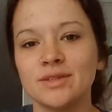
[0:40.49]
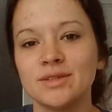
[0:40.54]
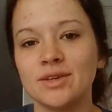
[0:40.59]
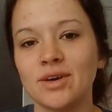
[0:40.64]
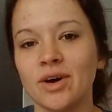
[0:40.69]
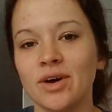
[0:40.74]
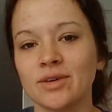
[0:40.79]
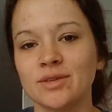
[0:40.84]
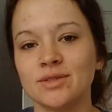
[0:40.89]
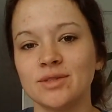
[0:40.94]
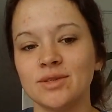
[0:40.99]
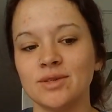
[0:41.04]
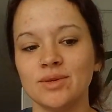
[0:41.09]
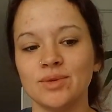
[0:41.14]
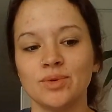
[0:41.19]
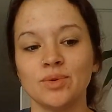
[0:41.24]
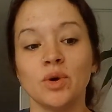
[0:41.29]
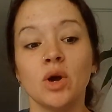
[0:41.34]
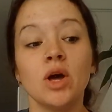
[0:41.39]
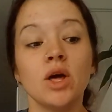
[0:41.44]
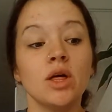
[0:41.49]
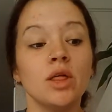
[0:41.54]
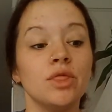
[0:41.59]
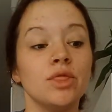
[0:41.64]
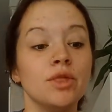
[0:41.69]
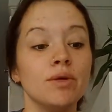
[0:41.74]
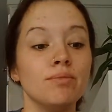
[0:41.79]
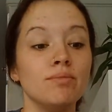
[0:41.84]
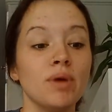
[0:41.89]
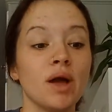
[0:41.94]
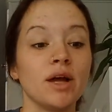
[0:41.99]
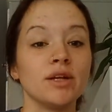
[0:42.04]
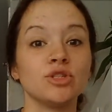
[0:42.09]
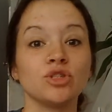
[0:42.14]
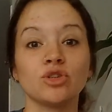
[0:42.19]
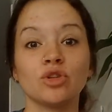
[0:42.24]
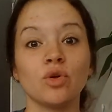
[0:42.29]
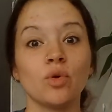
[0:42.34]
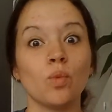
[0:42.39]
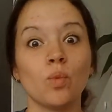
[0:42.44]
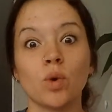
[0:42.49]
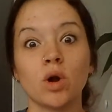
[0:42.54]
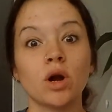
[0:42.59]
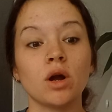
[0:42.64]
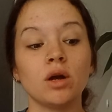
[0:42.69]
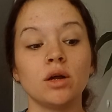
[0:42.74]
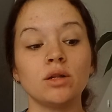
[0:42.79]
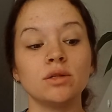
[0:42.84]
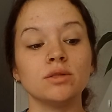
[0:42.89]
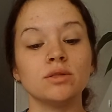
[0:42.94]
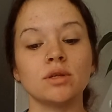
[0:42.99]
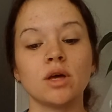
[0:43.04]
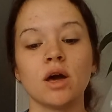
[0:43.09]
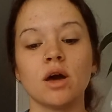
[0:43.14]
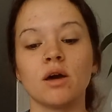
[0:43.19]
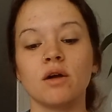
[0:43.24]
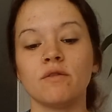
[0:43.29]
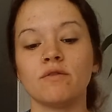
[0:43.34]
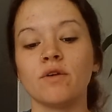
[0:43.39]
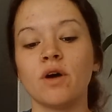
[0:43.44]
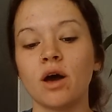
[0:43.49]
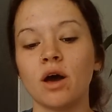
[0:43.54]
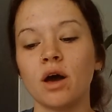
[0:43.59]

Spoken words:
talk to the magical world of